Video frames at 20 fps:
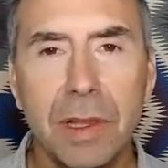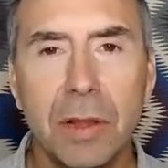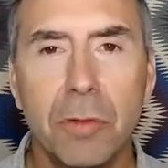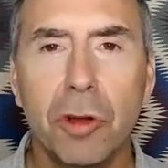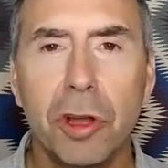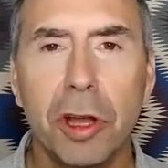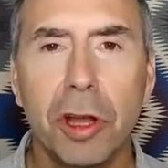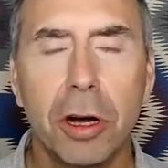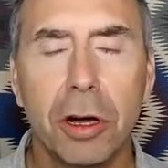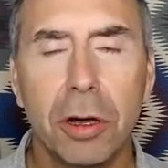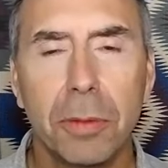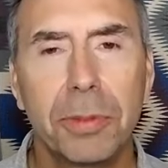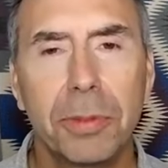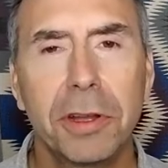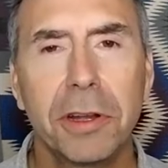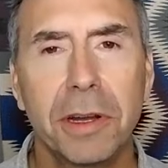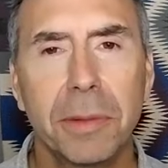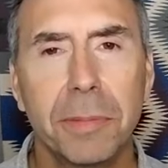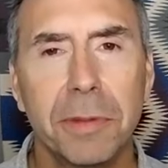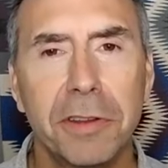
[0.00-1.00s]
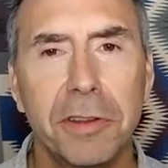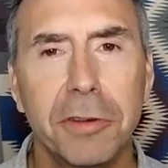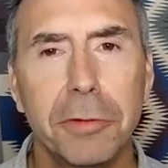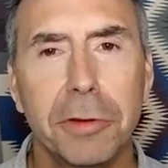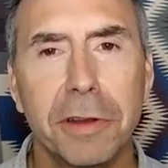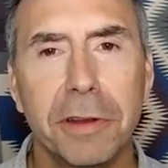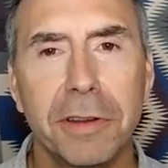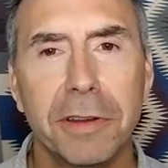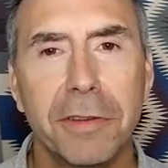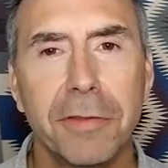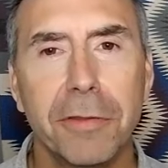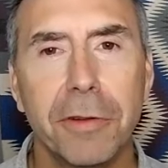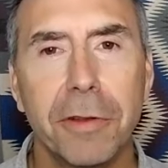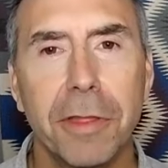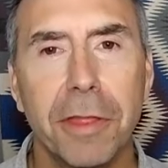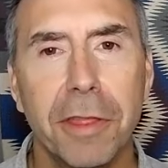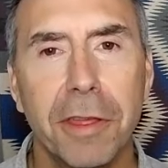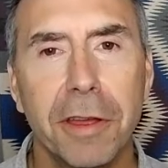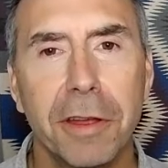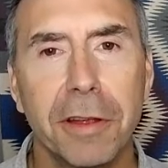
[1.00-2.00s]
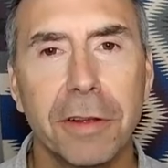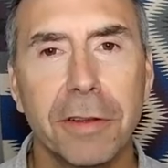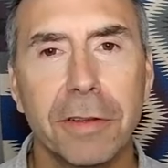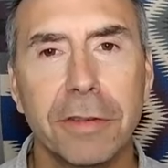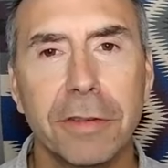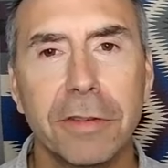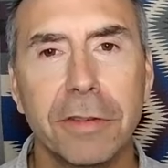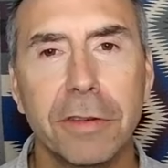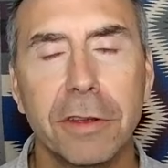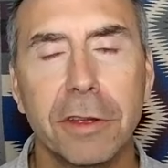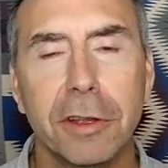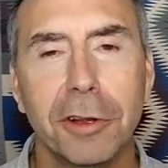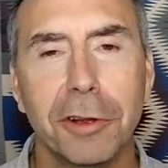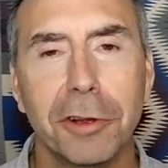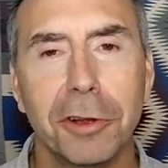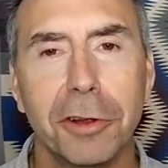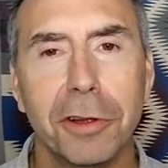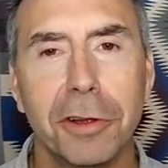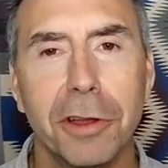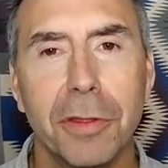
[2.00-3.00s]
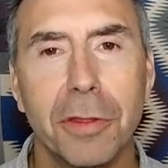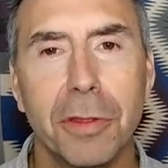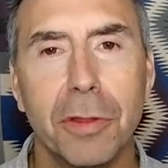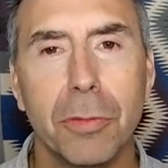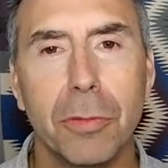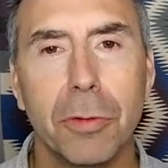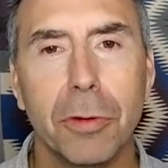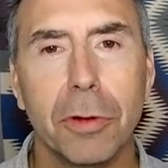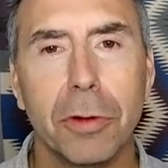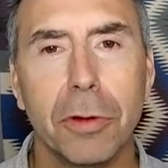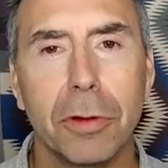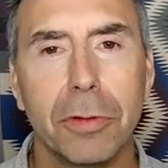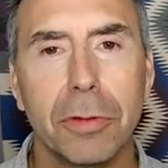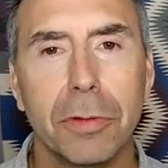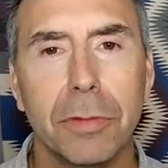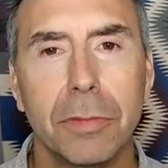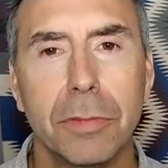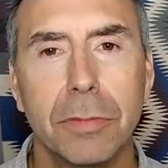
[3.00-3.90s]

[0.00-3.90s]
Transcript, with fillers: We all appear to be doing different things here in the world.